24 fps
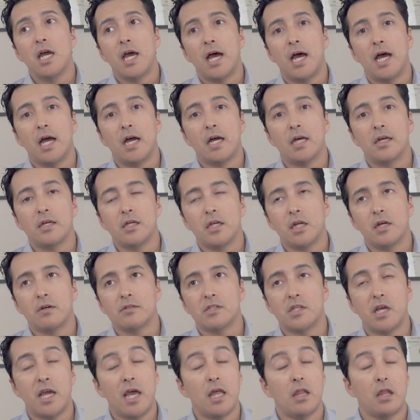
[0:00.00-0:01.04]
A
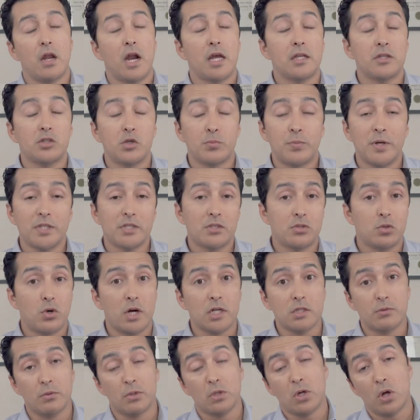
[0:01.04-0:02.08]
lot of antidepressant
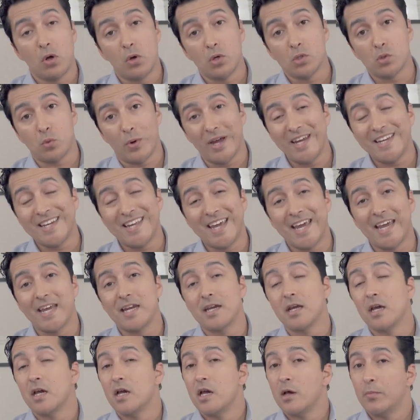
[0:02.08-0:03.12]
drugs will cause weight
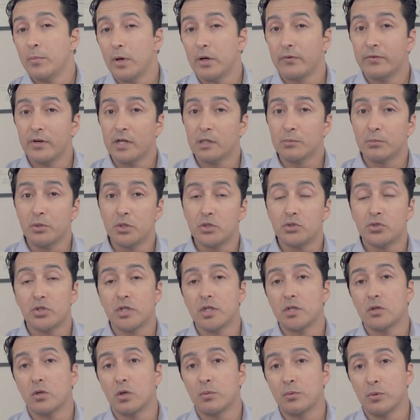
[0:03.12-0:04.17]
gain, but
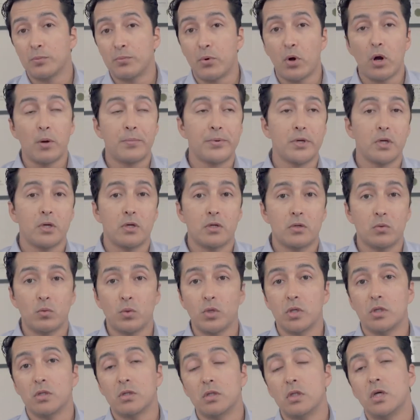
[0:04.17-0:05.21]
Wellbutrin or bupropion
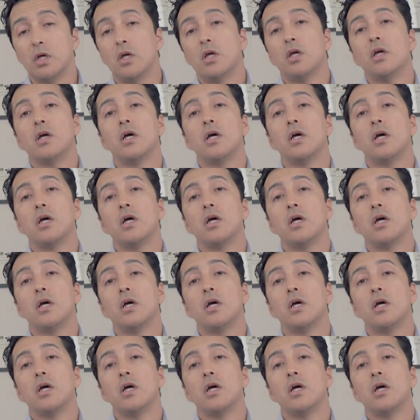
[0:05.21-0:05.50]
will